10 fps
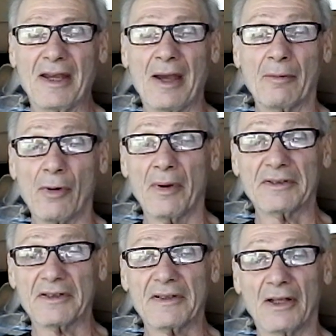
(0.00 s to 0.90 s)
I'm
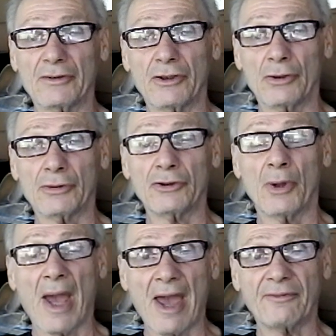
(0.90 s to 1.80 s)
going to tell you,
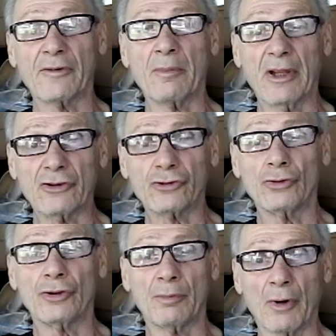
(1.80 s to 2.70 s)
you have to make
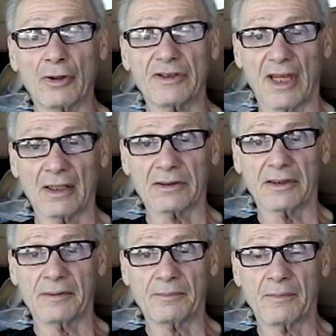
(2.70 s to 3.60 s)
sure the birds are healthy.
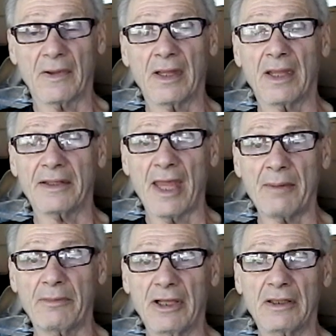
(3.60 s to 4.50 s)
And
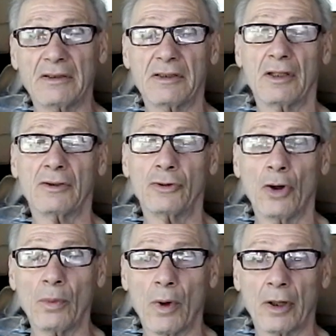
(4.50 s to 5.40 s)
that means
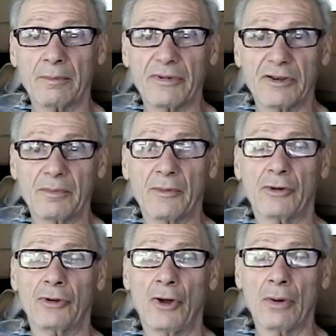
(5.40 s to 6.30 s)
no worms,
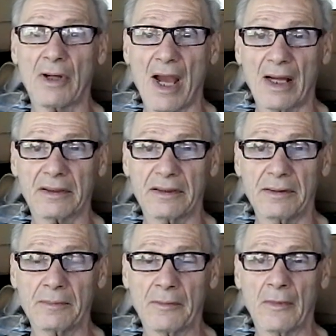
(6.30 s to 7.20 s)
no cocci,
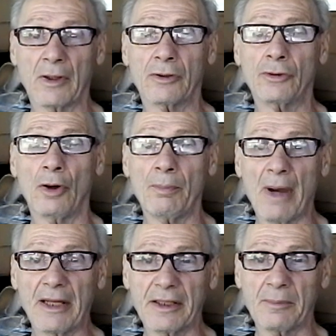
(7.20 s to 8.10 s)
no
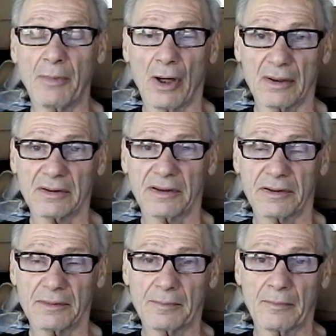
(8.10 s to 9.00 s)
biting
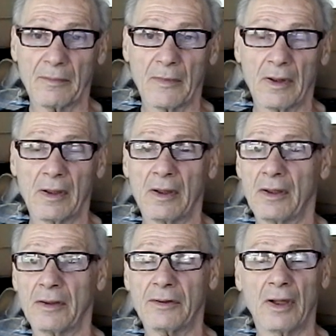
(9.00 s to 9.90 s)
bugs,
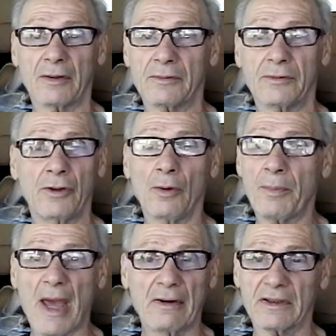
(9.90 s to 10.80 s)
no, no
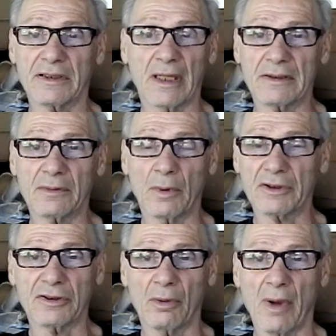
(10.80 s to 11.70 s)
parasites
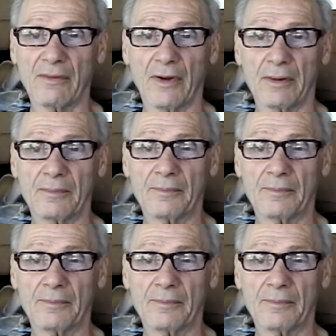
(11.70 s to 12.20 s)
whatsoever.